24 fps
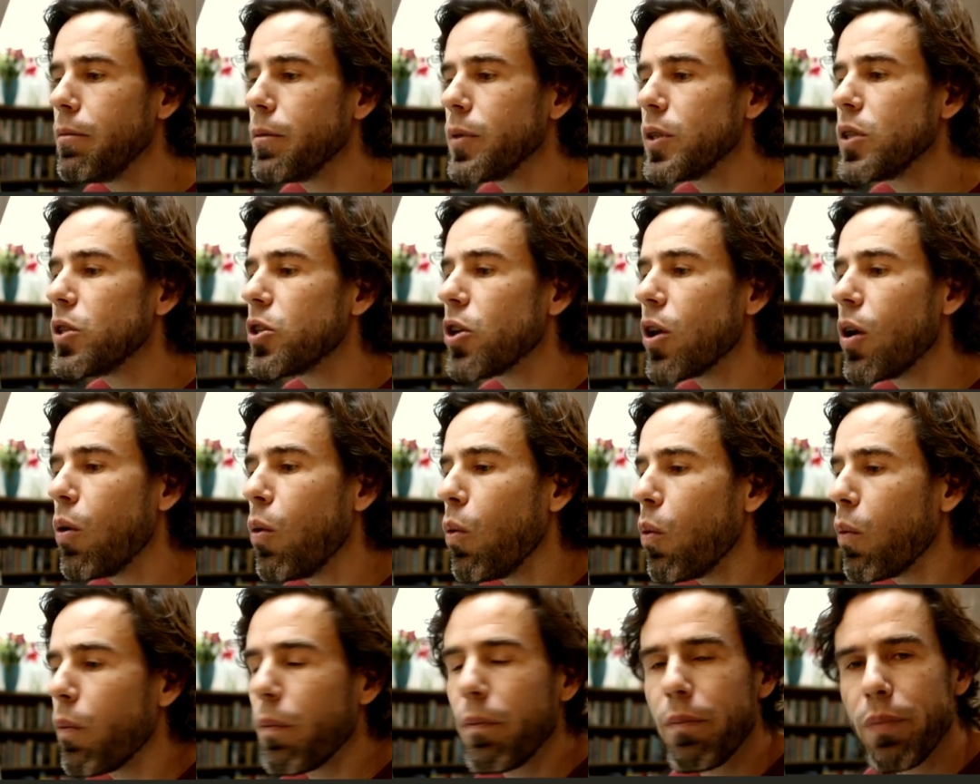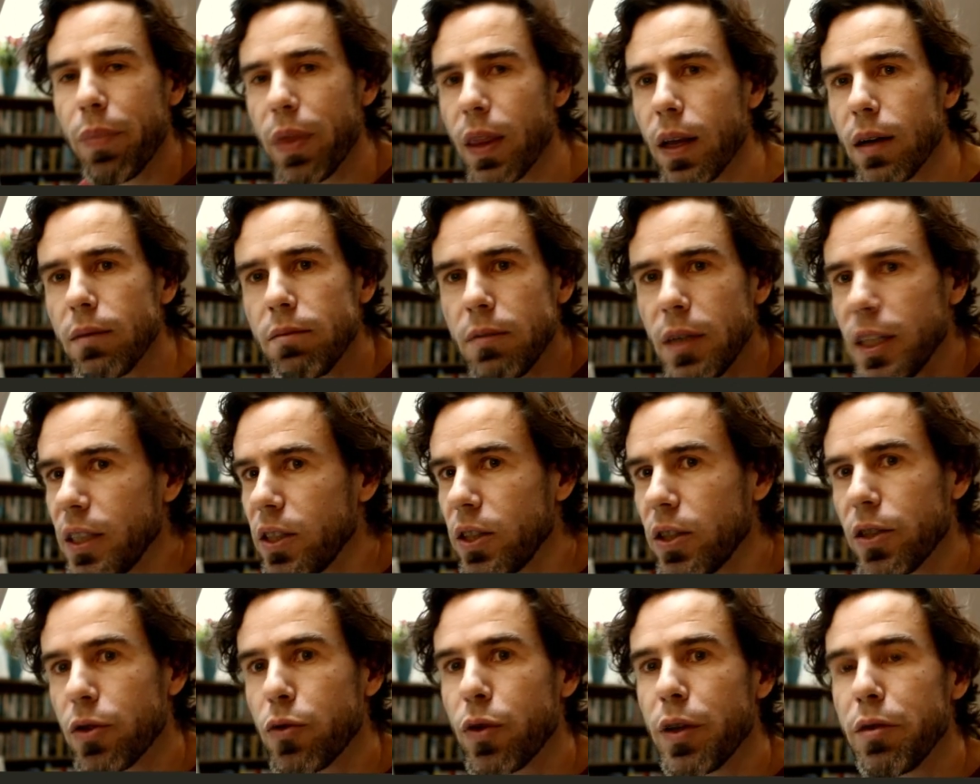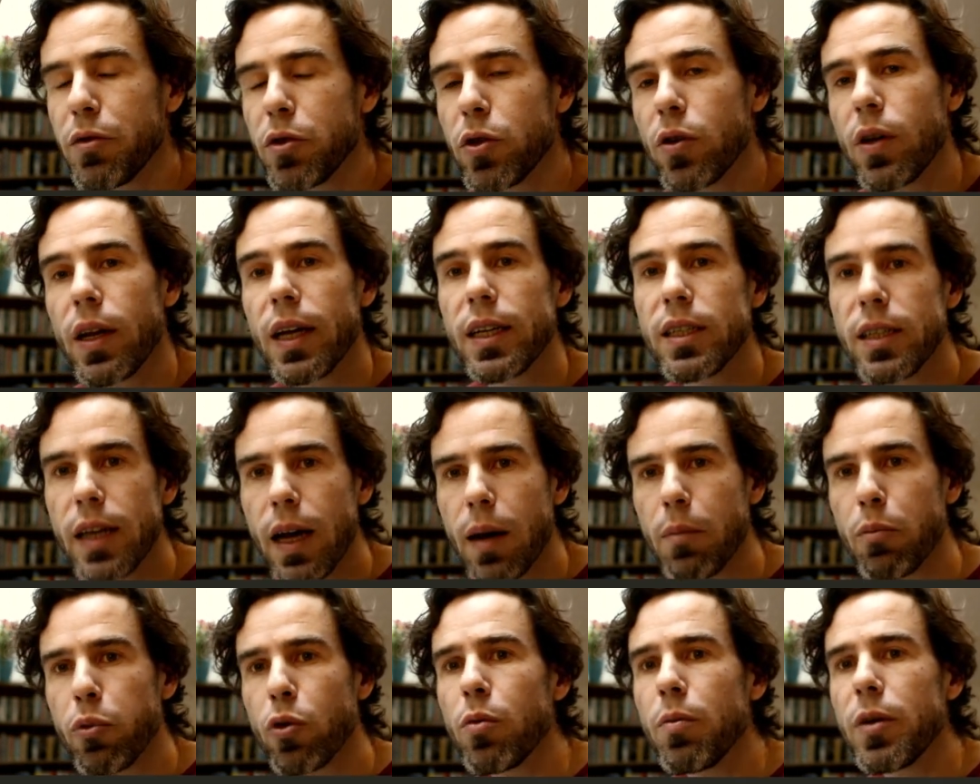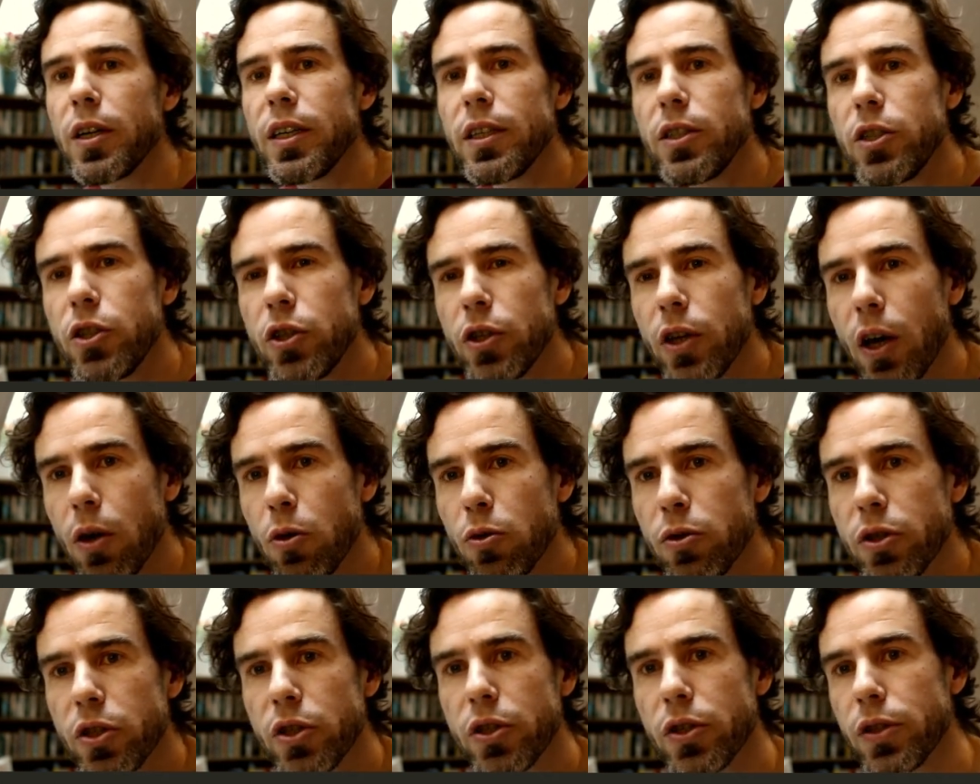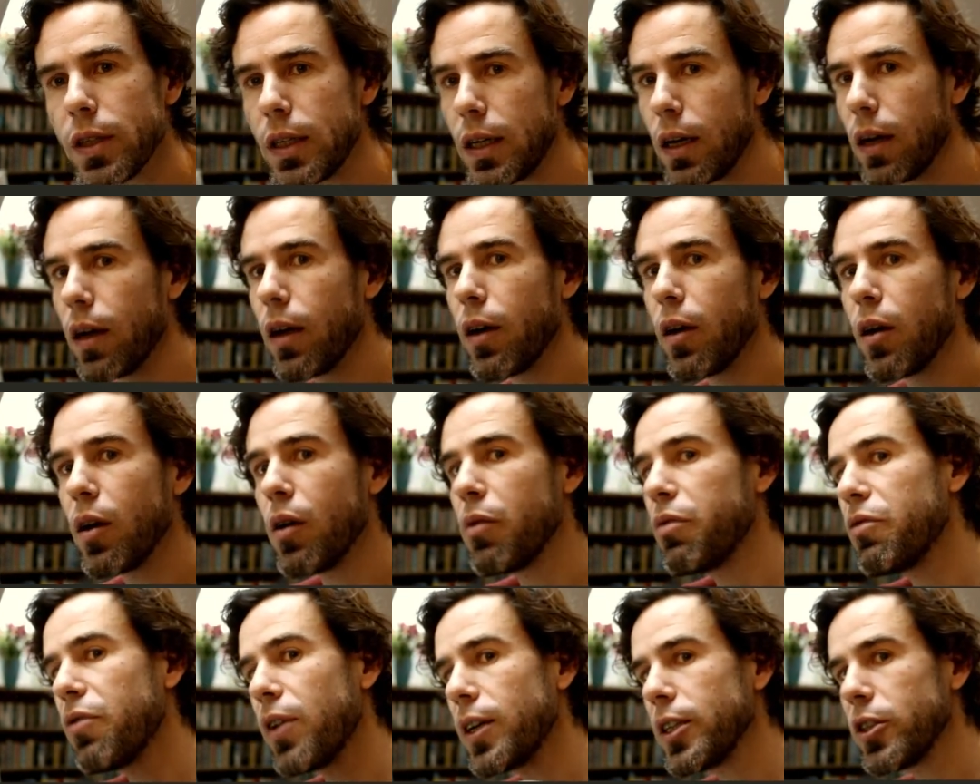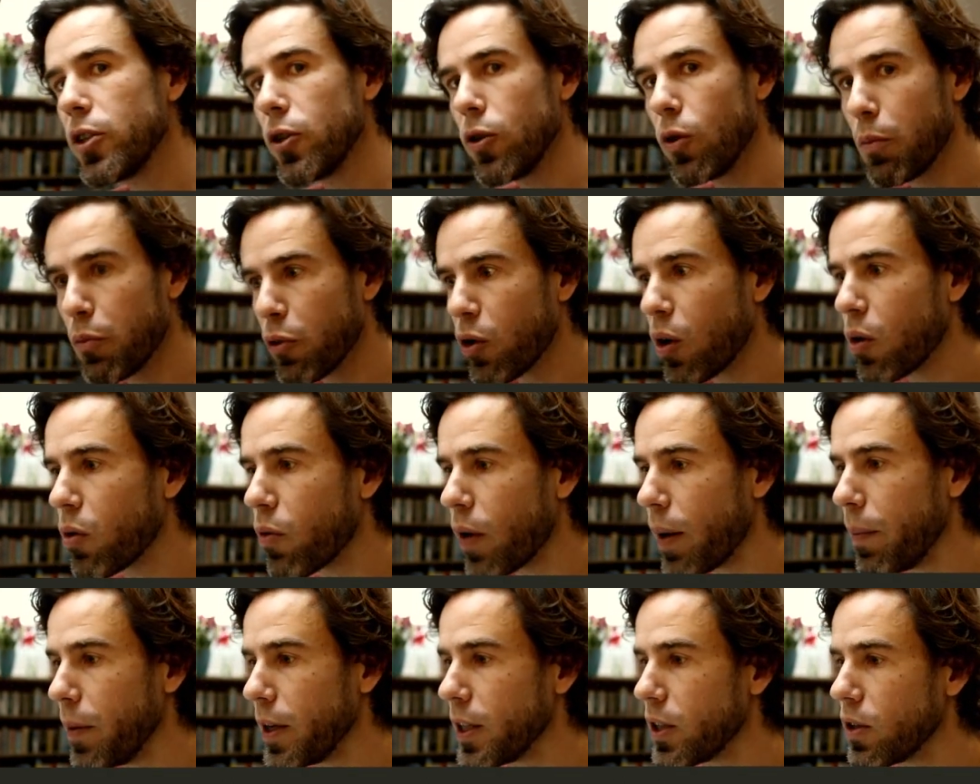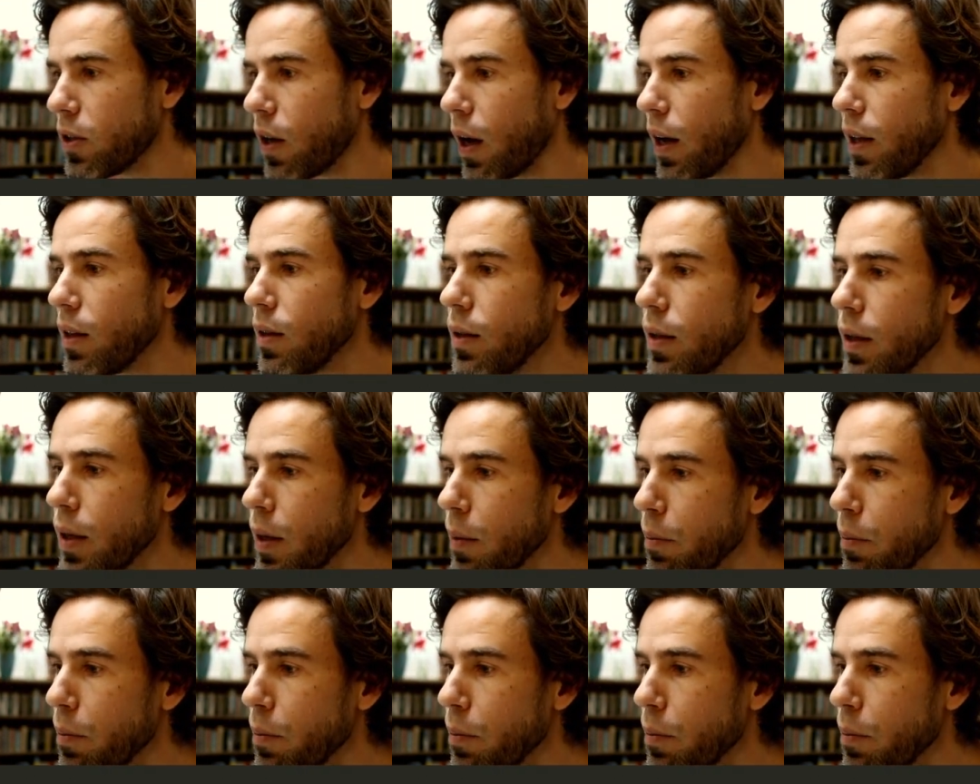So this is a trivial example, but it shows a functional programming style,